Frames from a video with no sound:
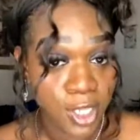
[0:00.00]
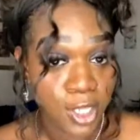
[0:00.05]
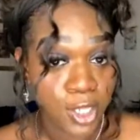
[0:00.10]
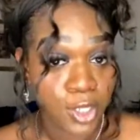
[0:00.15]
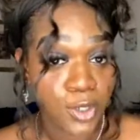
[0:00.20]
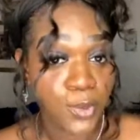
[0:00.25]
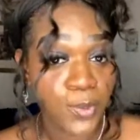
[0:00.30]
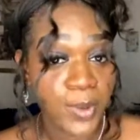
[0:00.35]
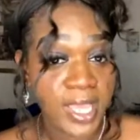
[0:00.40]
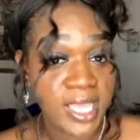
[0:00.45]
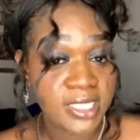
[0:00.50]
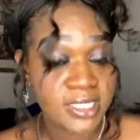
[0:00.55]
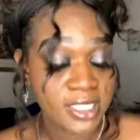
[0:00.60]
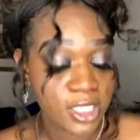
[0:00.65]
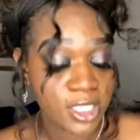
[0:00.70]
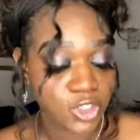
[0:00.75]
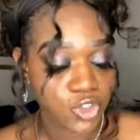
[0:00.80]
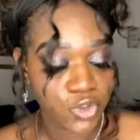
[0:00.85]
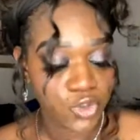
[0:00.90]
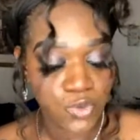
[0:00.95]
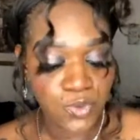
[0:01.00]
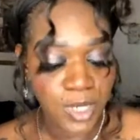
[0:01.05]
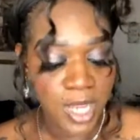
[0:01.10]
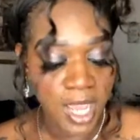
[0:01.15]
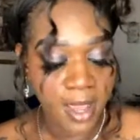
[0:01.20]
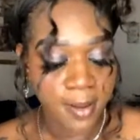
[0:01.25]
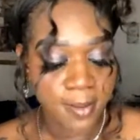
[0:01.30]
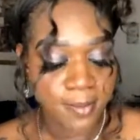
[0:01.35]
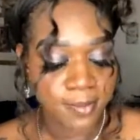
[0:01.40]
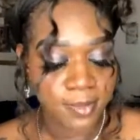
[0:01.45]
the ways that
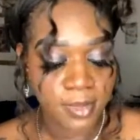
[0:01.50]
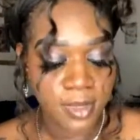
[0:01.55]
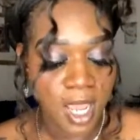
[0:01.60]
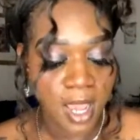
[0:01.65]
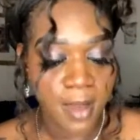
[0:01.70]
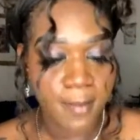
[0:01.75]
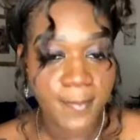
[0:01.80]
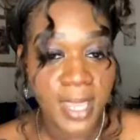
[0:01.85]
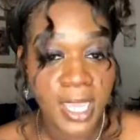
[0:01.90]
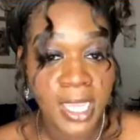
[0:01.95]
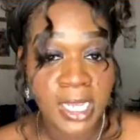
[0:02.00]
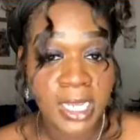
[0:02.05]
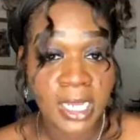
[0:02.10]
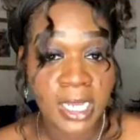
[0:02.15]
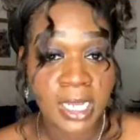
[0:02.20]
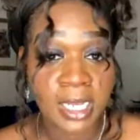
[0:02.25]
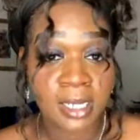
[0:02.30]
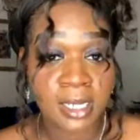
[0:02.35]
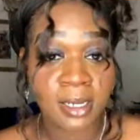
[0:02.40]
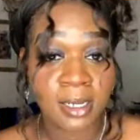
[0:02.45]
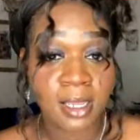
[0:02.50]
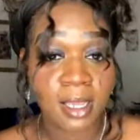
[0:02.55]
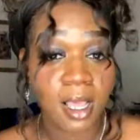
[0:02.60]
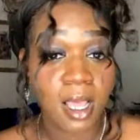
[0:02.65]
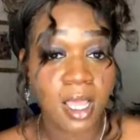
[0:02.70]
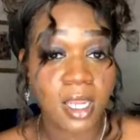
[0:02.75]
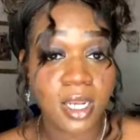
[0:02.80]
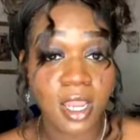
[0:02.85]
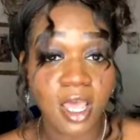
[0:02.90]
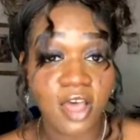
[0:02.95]
you're not making
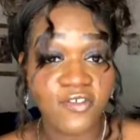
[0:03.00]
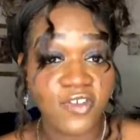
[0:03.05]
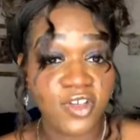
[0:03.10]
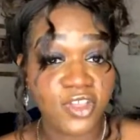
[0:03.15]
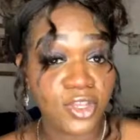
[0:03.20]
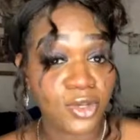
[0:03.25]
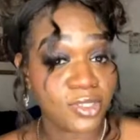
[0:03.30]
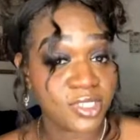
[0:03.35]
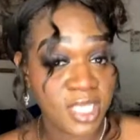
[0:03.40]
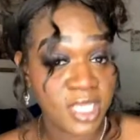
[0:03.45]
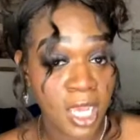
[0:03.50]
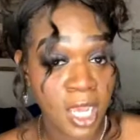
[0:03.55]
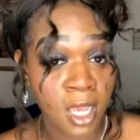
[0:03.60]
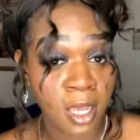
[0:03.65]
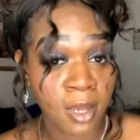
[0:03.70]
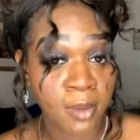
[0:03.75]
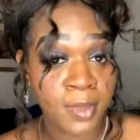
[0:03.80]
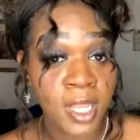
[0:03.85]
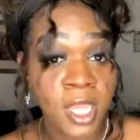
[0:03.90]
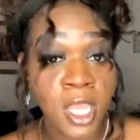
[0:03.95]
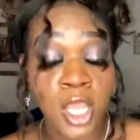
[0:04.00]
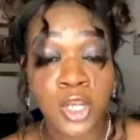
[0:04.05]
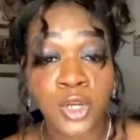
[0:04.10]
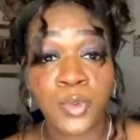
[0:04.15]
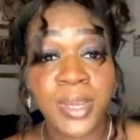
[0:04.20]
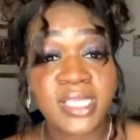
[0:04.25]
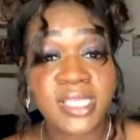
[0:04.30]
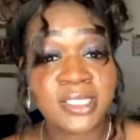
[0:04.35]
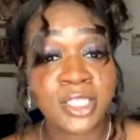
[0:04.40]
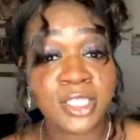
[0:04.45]
enough of your time, the
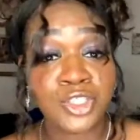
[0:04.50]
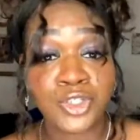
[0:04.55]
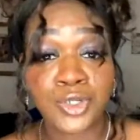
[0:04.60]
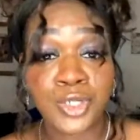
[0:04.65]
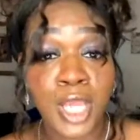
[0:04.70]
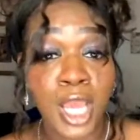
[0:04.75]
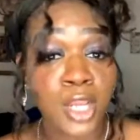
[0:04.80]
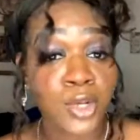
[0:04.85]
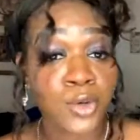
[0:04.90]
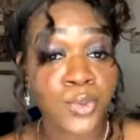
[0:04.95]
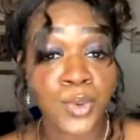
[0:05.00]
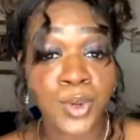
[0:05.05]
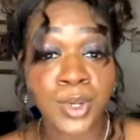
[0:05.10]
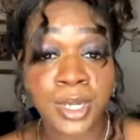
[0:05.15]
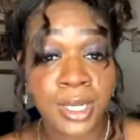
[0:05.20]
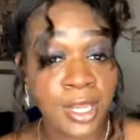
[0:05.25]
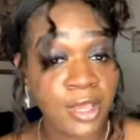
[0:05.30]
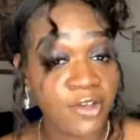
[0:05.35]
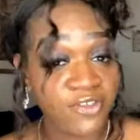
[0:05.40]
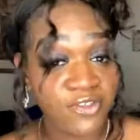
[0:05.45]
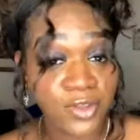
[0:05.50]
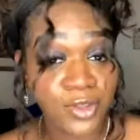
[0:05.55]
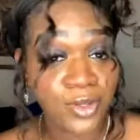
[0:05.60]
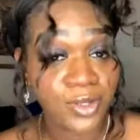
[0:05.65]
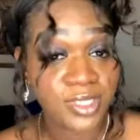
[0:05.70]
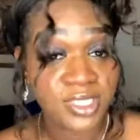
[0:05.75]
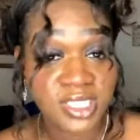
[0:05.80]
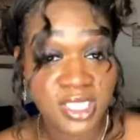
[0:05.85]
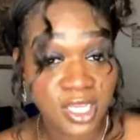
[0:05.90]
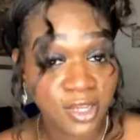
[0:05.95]
ways that you're not doing enough for
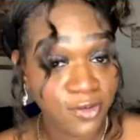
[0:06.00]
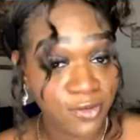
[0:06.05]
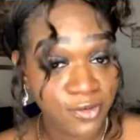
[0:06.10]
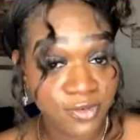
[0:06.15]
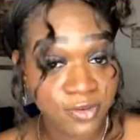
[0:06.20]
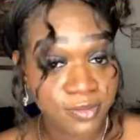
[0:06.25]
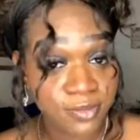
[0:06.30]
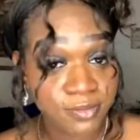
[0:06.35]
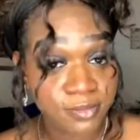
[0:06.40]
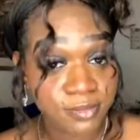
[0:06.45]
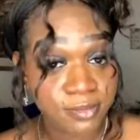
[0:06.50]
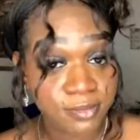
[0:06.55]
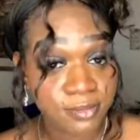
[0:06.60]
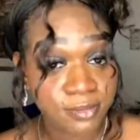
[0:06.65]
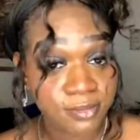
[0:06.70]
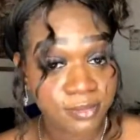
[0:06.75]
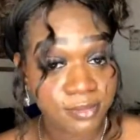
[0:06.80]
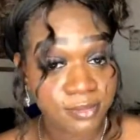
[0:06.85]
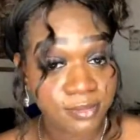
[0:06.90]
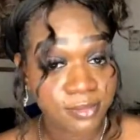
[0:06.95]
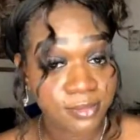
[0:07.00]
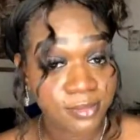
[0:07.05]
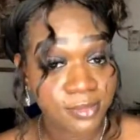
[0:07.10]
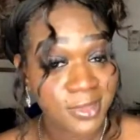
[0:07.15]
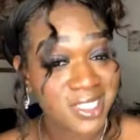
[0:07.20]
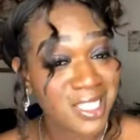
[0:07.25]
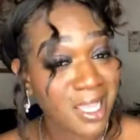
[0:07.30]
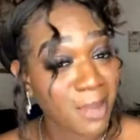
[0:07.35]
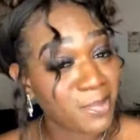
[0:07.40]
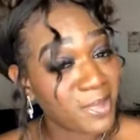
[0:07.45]
yourself.
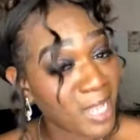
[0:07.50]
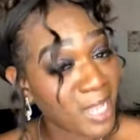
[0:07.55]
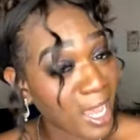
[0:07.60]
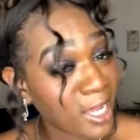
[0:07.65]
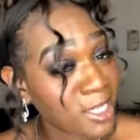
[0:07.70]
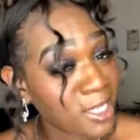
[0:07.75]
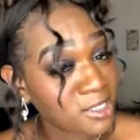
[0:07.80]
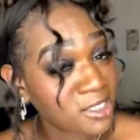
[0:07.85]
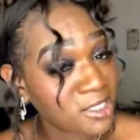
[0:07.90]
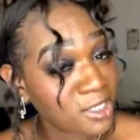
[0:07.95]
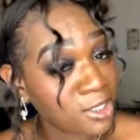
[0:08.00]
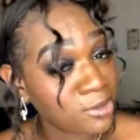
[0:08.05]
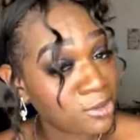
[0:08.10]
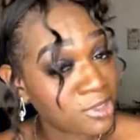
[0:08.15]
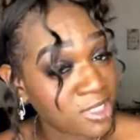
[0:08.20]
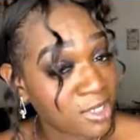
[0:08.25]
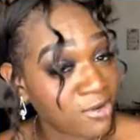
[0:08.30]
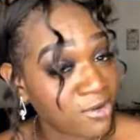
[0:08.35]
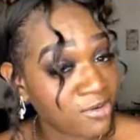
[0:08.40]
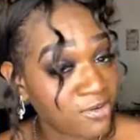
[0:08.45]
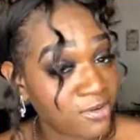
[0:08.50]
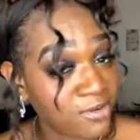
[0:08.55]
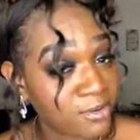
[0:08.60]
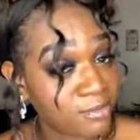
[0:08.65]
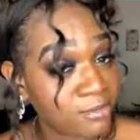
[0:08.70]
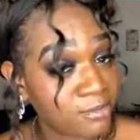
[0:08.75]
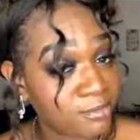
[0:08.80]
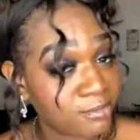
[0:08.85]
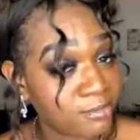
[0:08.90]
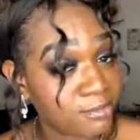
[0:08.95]
Stop lying to yourself.
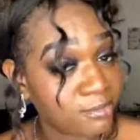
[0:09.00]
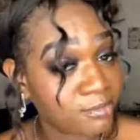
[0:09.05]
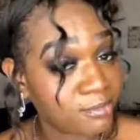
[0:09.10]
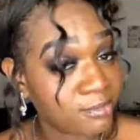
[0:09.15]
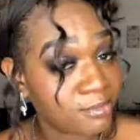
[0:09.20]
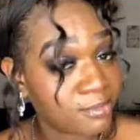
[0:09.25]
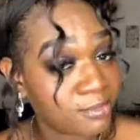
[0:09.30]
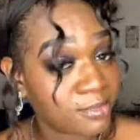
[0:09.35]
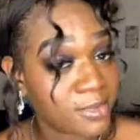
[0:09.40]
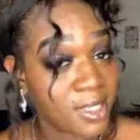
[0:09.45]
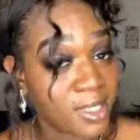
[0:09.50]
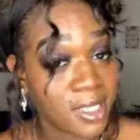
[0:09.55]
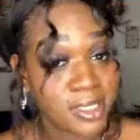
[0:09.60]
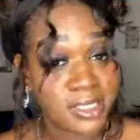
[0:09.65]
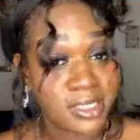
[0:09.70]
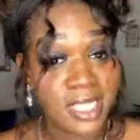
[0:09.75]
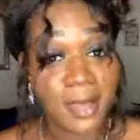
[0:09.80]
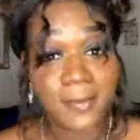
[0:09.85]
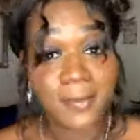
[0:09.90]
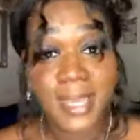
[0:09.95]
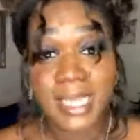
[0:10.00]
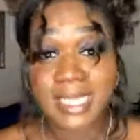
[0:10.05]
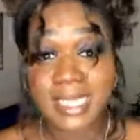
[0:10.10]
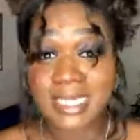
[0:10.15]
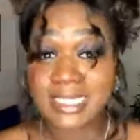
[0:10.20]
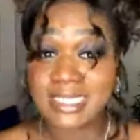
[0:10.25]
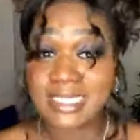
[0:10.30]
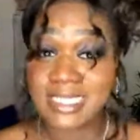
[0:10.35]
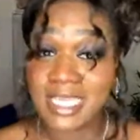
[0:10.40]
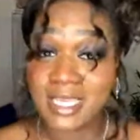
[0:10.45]
Stop making
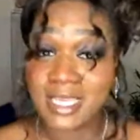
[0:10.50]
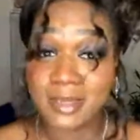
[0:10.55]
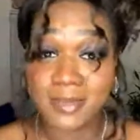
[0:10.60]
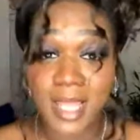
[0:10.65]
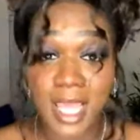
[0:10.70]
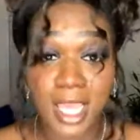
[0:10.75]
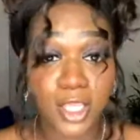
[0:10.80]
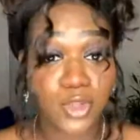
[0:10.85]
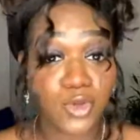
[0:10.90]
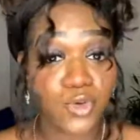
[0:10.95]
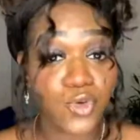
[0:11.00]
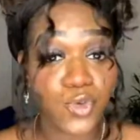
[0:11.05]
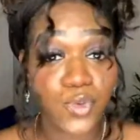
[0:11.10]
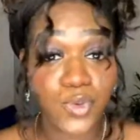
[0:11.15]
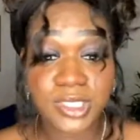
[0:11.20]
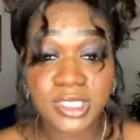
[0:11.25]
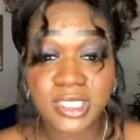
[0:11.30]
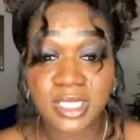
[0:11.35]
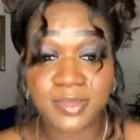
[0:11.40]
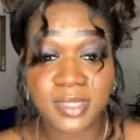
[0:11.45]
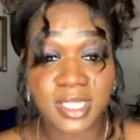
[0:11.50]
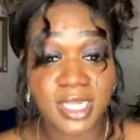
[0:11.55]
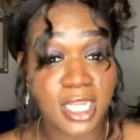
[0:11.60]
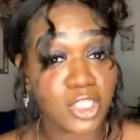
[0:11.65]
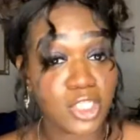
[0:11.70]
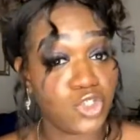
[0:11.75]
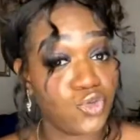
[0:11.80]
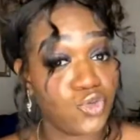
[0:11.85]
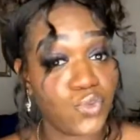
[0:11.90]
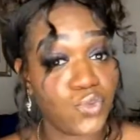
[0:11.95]
it seem like you're doing something
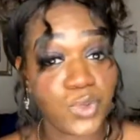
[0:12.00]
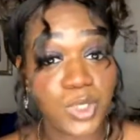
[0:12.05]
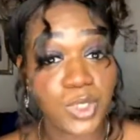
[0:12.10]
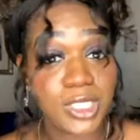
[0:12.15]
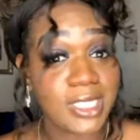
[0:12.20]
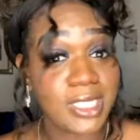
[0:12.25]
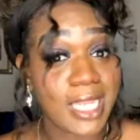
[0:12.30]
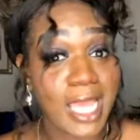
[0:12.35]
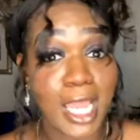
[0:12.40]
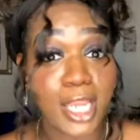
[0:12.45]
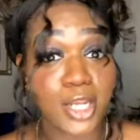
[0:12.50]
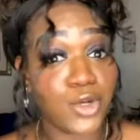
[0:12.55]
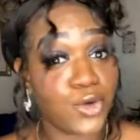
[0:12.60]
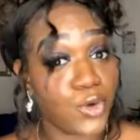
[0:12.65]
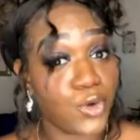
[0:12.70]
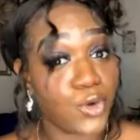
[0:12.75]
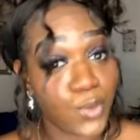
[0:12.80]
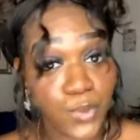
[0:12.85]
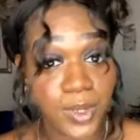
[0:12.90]
that you're really not doing.